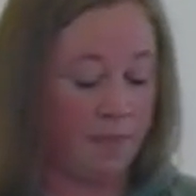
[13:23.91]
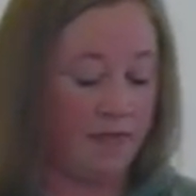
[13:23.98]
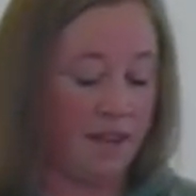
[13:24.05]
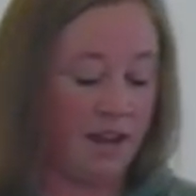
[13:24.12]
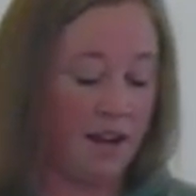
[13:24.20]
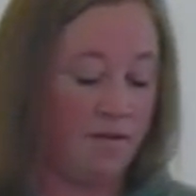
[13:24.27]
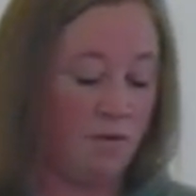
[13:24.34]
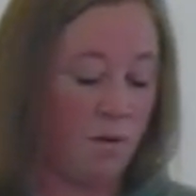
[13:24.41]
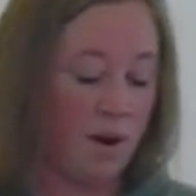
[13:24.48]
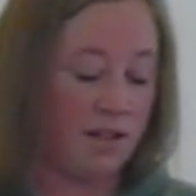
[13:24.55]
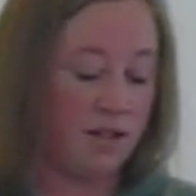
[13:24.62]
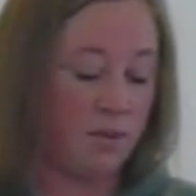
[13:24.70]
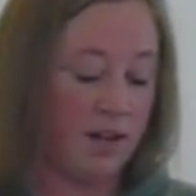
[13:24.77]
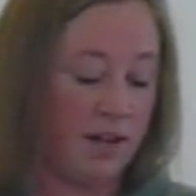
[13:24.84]
think of
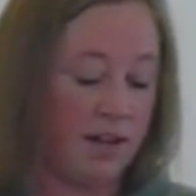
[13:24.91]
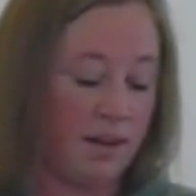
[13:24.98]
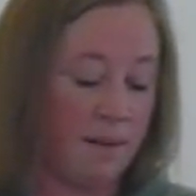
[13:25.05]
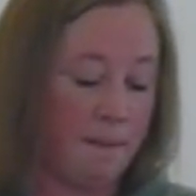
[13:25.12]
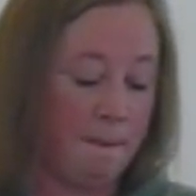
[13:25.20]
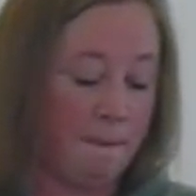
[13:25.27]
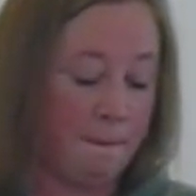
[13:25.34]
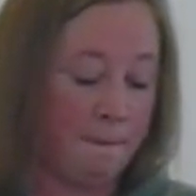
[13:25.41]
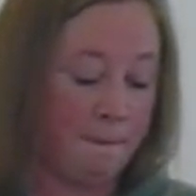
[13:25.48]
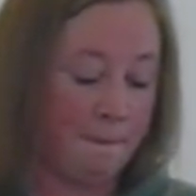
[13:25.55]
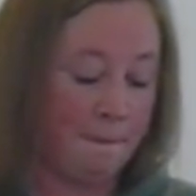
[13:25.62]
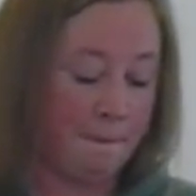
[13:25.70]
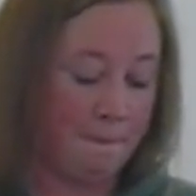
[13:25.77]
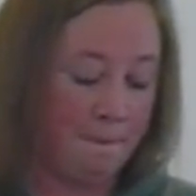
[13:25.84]
ways we can
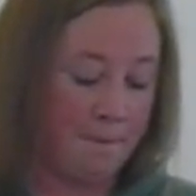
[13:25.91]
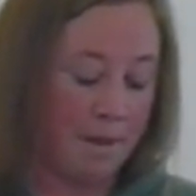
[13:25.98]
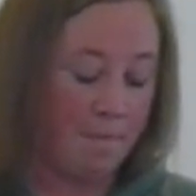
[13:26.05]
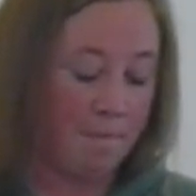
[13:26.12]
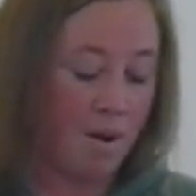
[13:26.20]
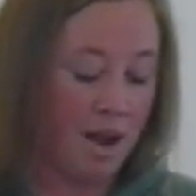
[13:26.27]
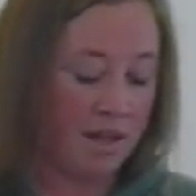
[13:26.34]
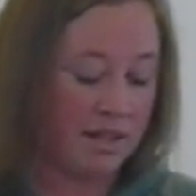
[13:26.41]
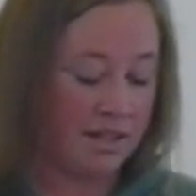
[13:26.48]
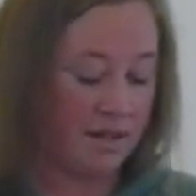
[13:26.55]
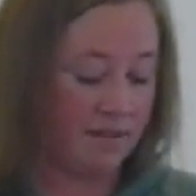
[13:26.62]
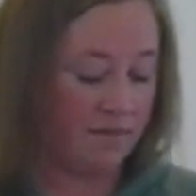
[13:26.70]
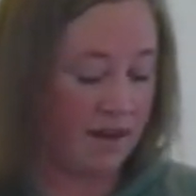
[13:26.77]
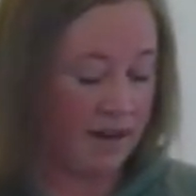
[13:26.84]
be
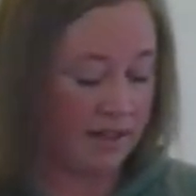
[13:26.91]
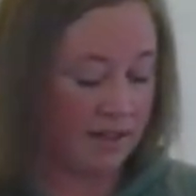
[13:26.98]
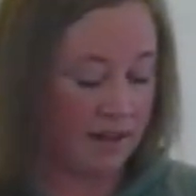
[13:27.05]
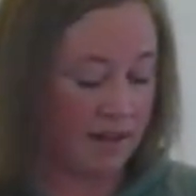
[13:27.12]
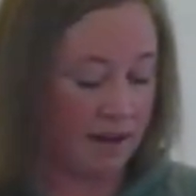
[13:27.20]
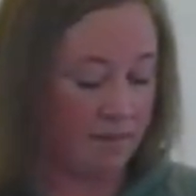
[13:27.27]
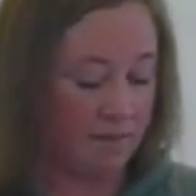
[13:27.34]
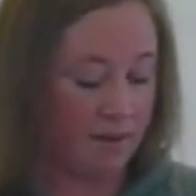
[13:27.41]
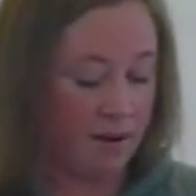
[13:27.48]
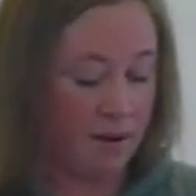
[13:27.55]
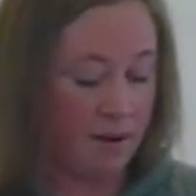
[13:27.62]
positive next time